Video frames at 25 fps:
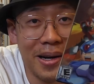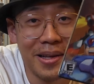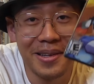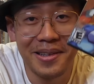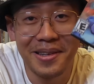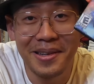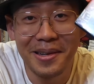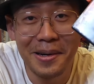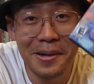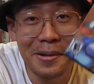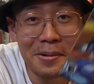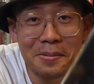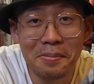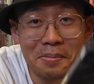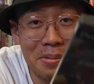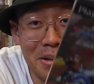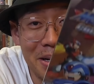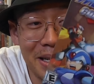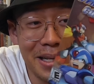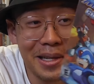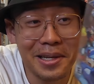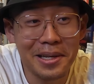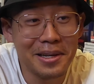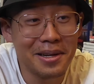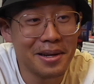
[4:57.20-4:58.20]
you know,
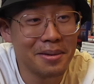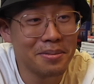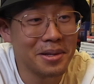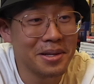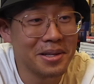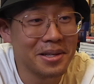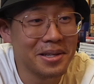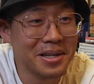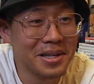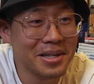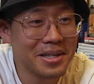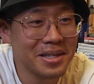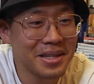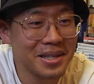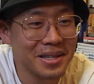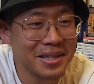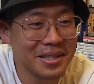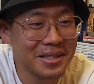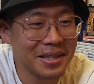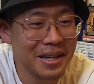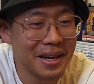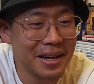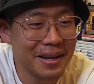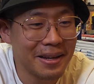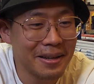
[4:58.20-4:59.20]
cleaning up the disc, because
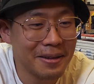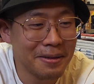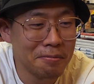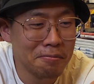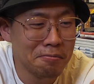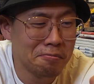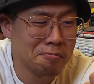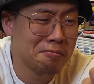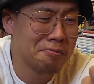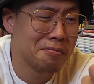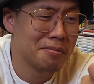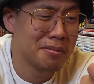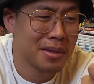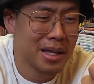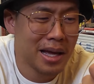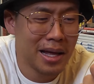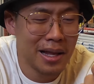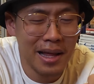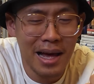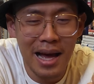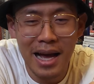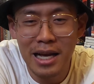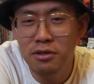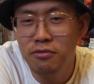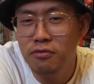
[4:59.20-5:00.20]
like that
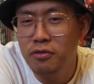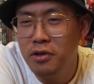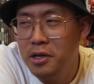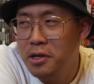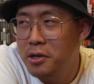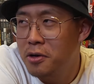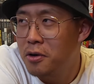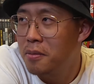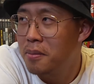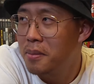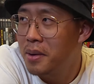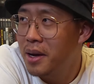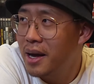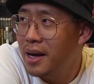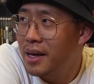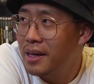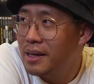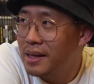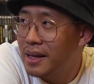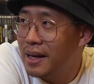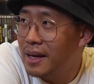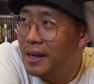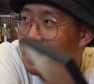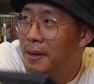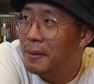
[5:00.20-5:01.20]
last video,
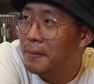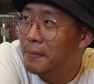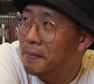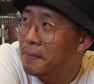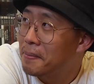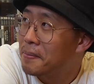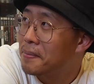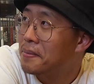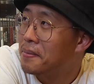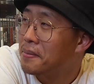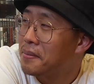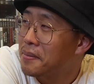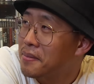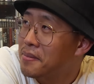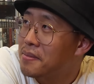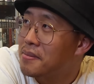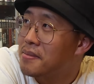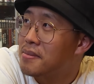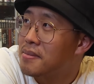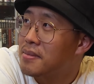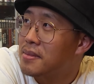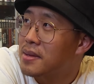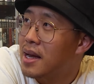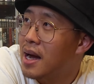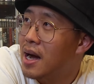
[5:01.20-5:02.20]
man, like,
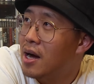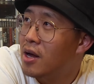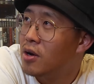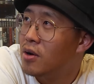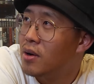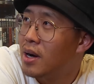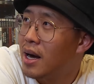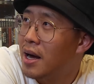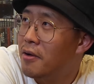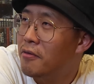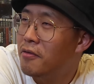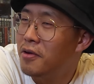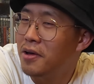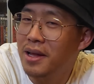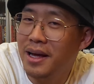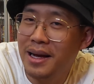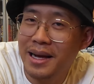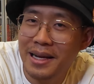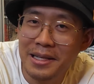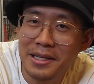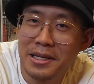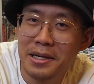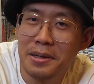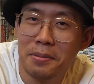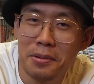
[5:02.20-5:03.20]
I don't know, I felt like
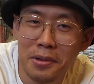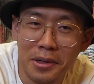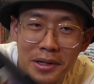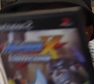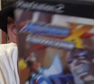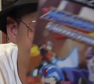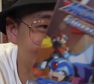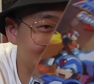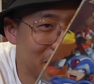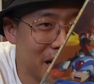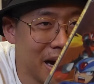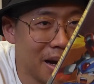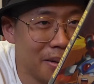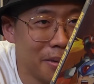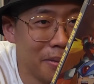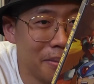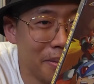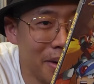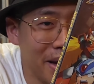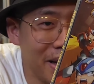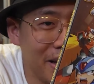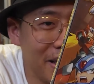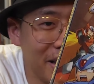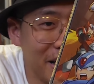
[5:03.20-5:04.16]
I did a pretty good job of making